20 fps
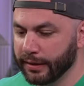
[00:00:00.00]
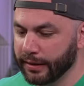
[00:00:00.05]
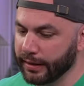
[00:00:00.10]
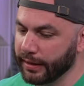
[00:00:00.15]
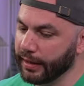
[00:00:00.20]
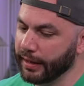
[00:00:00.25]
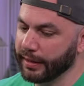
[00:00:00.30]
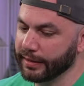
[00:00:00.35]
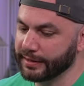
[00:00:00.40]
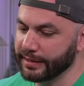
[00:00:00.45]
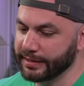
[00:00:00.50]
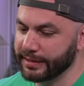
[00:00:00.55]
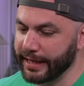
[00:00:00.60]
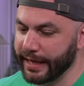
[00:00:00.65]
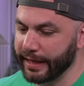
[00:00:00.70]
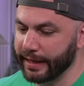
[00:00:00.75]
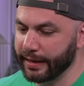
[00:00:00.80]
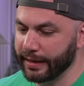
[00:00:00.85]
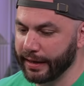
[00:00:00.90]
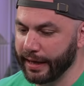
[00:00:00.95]
to
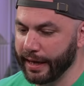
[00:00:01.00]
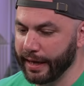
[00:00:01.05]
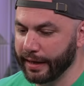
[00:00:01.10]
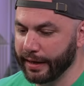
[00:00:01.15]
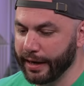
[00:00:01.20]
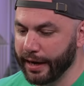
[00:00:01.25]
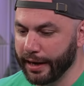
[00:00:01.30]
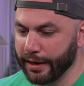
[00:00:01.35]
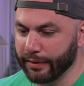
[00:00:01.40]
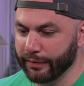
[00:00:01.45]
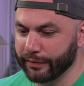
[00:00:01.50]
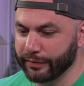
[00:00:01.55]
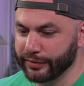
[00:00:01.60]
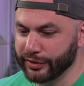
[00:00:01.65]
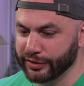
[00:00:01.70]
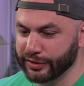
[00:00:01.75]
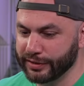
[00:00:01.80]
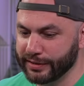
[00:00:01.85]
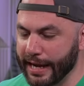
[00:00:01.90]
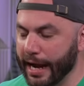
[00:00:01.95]
take a kind of
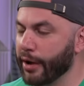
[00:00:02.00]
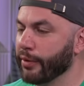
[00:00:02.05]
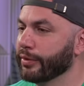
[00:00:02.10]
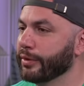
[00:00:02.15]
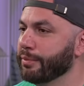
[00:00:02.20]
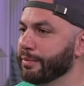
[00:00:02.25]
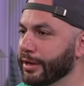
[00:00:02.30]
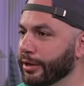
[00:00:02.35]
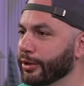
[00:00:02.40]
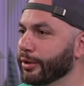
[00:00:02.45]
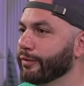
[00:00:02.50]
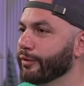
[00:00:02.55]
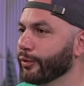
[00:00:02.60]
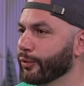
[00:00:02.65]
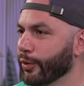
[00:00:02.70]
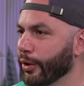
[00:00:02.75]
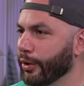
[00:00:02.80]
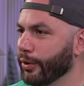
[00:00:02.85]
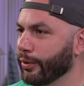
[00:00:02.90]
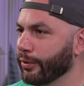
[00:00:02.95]
just down the middle of the
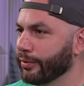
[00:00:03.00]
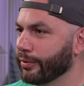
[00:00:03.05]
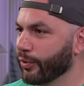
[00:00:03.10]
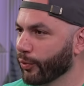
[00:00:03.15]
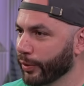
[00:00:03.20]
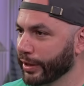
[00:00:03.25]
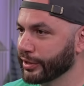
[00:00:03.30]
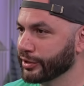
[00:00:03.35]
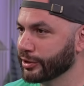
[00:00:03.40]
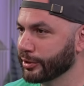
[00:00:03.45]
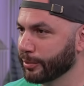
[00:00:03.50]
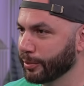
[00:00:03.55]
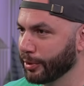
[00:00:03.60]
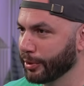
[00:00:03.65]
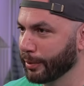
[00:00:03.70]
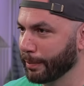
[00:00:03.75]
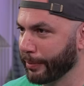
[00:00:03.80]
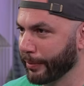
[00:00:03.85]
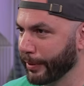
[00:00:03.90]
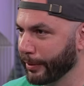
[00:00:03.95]
road,
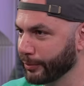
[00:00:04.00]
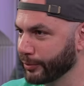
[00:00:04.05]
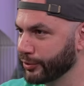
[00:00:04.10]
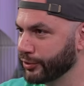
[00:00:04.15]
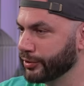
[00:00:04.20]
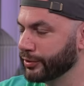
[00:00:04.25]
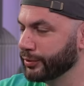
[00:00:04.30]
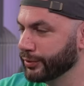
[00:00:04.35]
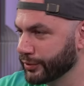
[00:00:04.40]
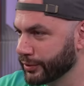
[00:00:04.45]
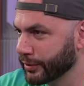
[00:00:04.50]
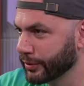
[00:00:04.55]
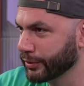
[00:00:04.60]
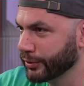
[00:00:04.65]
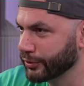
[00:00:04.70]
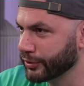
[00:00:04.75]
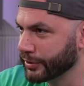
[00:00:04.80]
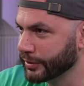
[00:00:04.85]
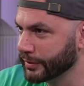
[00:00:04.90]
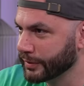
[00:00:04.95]
reasonable approach to
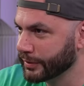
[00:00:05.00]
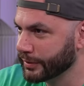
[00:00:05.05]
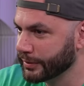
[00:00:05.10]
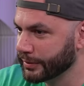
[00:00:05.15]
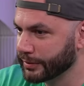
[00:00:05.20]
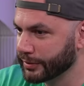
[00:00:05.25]
solutions.